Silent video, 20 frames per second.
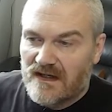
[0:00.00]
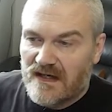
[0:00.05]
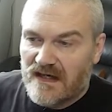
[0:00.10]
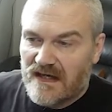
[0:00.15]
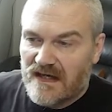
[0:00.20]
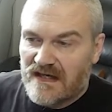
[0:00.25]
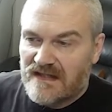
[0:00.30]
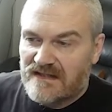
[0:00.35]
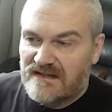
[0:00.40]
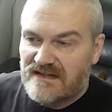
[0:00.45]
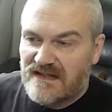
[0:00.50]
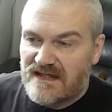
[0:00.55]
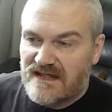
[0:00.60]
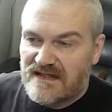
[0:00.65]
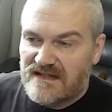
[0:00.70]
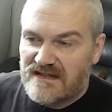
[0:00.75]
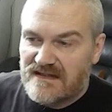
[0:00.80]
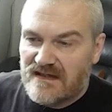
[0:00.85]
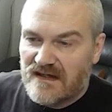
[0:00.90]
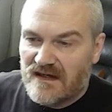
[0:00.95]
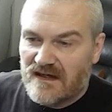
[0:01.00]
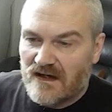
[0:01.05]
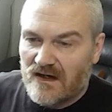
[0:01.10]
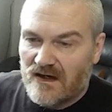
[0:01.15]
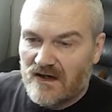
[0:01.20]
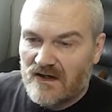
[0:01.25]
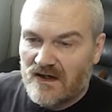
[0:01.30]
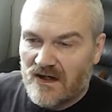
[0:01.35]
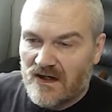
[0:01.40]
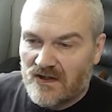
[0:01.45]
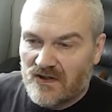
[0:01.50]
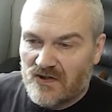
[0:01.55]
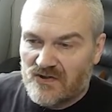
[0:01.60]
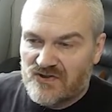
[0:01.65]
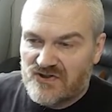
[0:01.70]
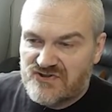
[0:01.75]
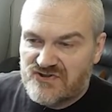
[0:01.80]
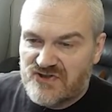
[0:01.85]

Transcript: In the along the